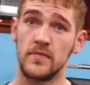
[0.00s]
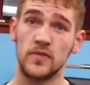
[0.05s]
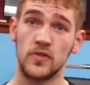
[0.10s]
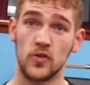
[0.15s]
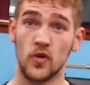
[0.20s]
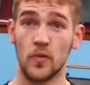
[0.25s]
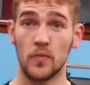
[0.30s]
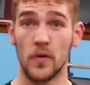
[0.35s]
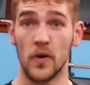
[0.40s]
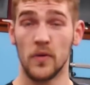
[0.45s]

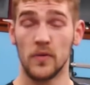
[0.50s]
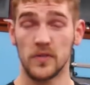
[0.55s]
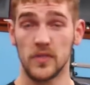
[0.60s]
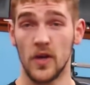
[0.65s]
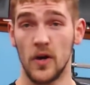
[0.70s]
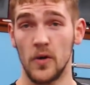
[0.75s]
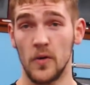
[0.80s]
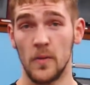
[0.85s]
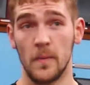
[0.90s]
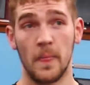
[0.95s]
jaw broke,
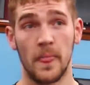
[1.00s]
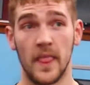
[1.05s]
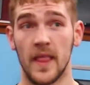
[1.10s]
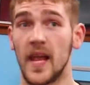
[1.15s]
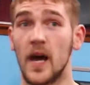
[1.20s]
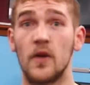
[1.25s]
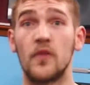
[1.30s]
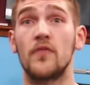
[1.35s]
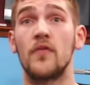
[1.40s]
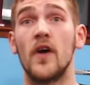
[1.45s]
so
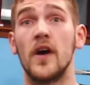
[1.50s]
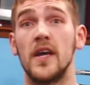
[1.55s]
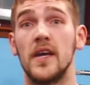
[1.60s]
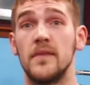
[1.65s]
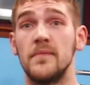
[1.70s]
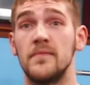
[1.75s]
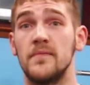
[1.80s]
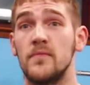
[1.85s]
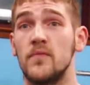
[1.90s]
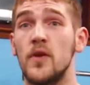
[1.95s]
that was
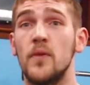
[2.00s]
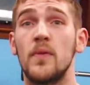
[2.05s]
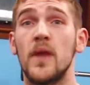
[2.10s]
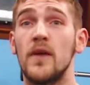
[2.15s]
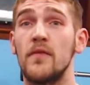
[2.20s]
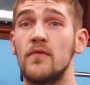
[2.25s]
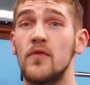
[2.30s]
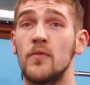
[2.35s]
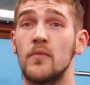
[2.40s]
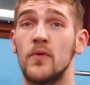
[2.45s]
fighting. We were
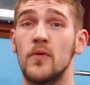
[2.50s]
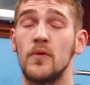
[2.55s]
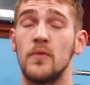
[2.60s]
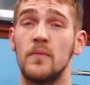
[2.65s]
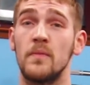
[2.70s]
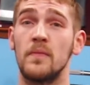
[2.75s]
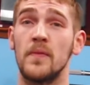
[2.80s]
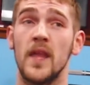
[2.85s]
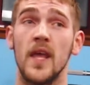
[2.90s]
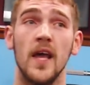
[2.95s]
playing football.
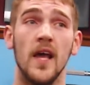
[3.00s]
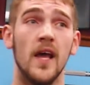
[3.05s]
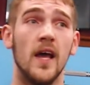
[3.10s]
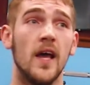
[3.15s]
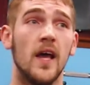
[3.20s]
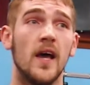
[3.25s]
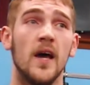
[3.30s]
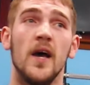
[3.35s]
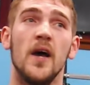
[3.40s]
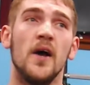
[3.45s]
Mm.
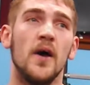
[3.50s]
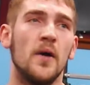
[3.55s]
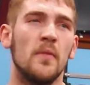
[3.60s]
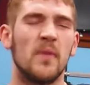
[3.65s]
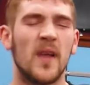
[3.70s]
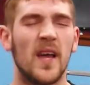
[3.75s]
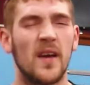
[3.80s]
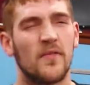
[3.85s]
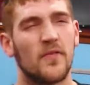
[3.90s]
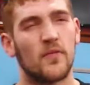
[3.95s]

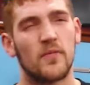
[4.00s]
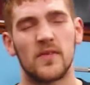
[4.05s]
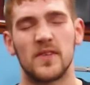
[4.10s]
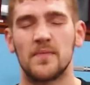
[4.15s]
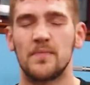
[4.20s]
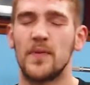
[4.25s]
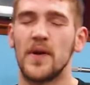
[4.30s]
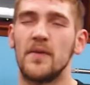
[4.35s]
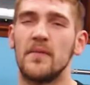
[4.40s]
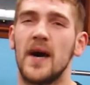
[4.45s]
Playing football
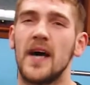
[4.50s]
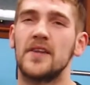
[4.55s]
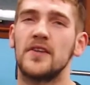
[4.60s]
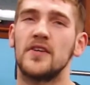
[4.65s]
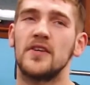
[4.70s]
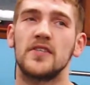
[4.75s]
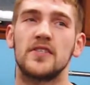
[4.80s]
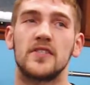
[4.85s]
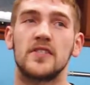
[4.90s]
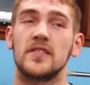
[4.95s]
was a bit of
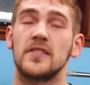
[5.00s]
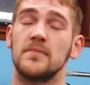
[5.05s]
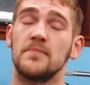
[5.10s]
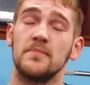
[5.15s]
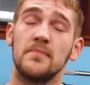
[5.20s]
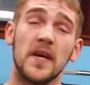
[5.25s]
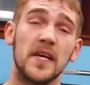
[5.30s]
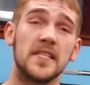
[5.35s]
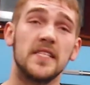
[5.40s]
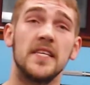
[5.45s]
madness.
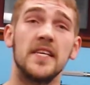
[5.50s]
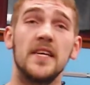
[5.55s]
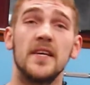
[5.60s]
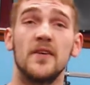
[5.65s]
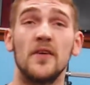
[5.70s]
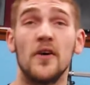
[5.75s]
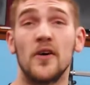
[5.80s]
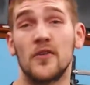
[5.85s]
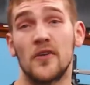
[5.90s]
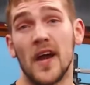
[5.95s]
Basically,
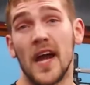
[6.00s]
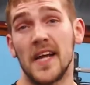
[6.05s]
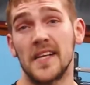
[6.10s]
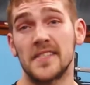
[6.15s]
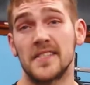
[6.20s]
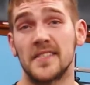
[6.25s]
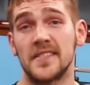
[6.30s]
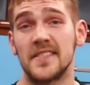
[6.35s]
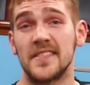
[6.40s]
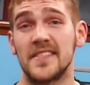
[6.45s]
got
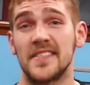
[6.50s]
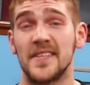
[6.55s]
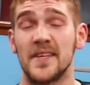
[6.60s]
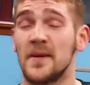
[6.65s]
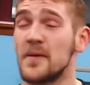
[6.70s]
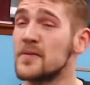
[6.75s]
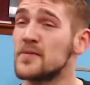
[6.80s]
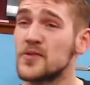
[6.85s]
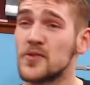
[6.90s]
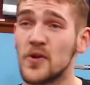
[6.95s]
cracked,
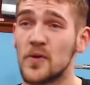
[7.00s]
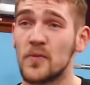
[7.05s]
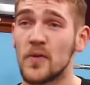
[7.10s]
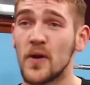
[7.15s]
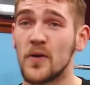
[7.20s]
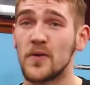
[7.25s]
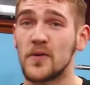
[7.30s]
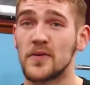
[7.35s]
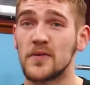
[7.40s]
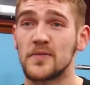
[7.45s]
jaw
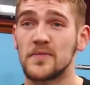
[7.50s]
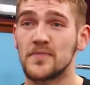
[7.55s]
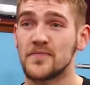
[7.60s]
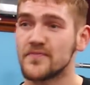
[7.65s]
broke,